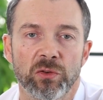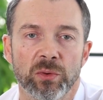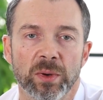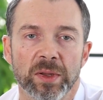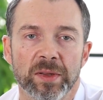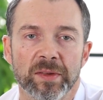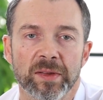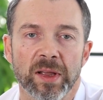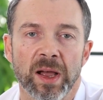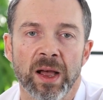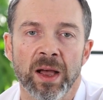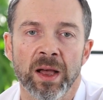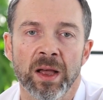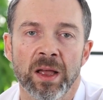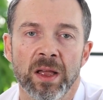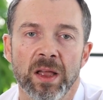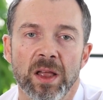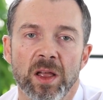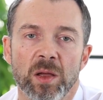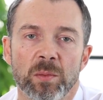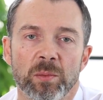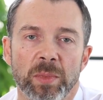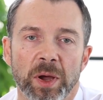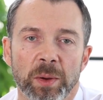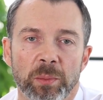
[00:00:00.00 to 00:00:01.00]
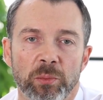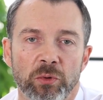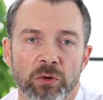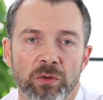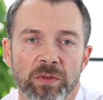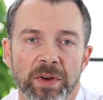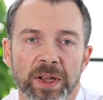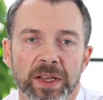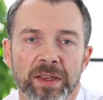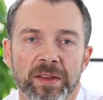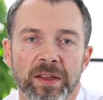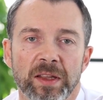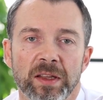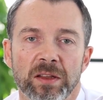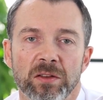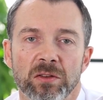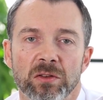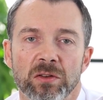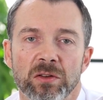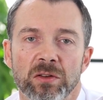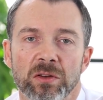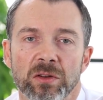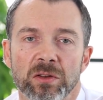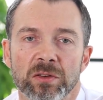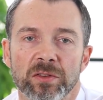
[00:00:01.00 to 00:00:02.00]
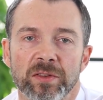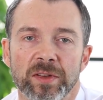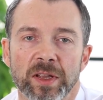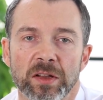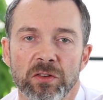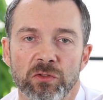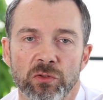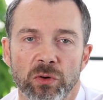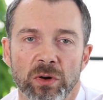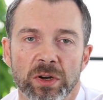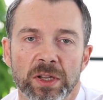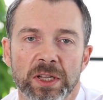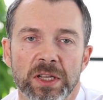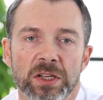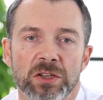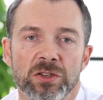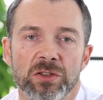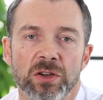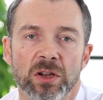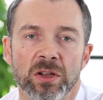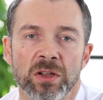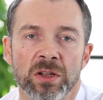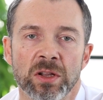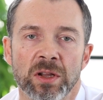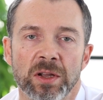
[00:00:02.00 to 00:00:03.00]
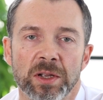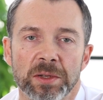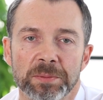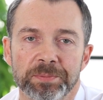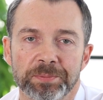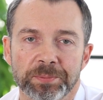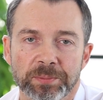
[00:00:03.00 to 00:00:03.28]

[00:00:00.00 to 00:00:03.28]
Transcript: QSR by providing, a central kitchen